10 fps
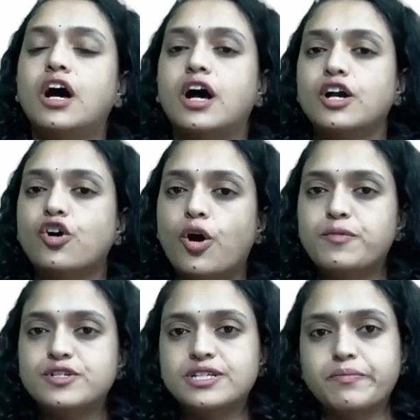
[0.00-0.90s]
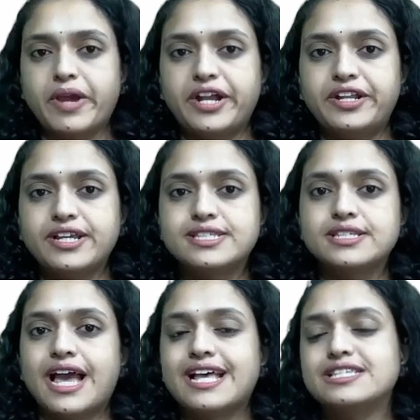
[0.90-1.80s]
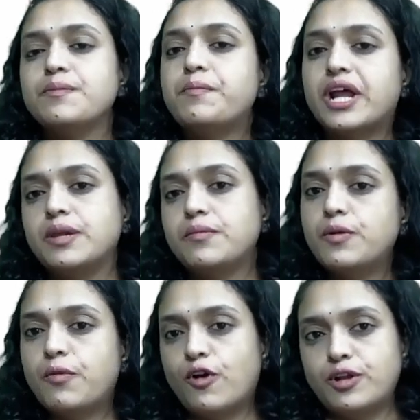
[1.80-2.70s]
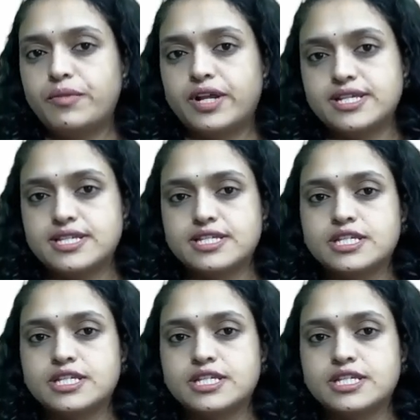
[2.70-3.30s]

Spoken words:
composite matrix as the primer polymerizes.